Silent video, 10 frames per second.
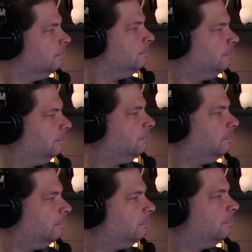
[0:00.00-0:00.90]

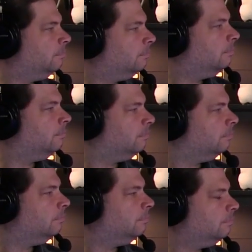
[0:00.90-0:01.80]

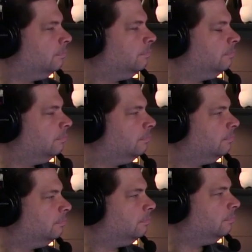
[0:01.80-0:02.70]

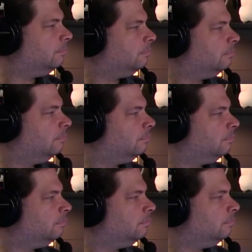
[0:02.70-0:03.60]

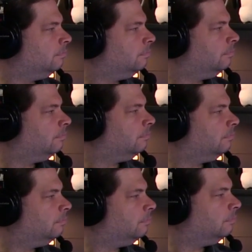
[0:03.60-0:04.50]

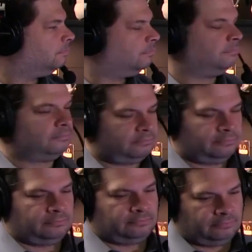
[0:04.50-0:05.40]
(not speaking)